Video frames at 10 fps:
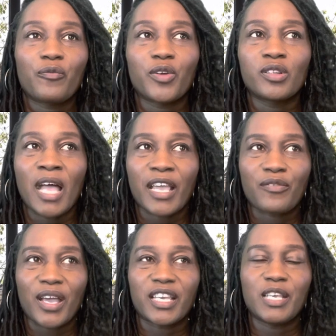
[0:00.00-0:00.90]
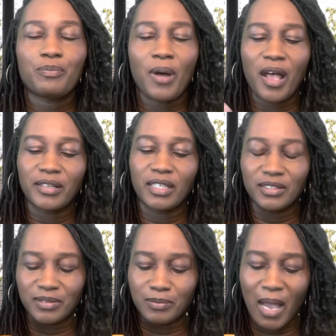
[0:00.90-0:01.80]
feel like if I keep po
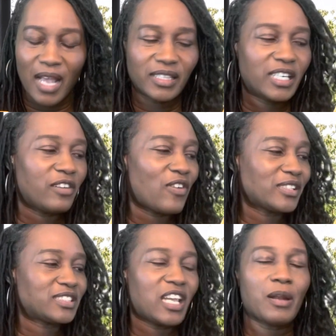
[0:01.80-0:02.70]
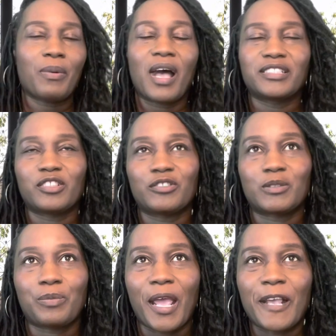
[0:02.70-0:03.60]
smiling, if I stay in a positive
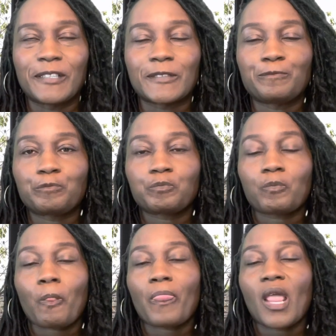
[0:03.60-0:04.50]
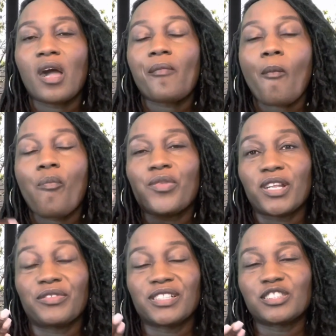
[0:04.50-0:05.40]
space, then
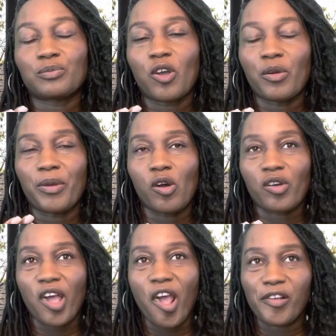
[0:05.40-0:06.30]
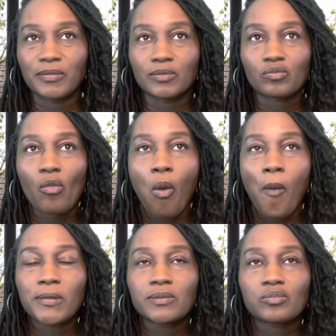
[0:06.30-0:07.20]
everything's going to be okay.
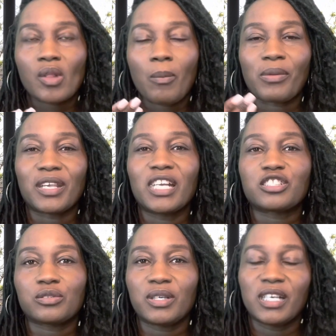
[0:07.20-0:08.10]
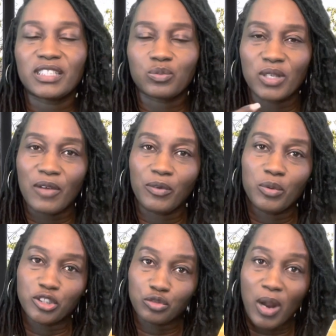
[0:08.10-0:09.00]
But the issue is whenever
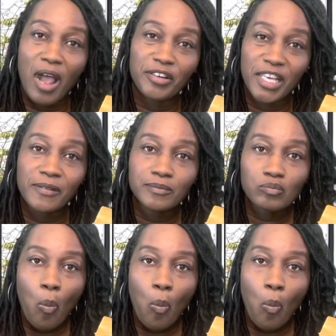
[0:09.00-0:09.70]
we're drowning,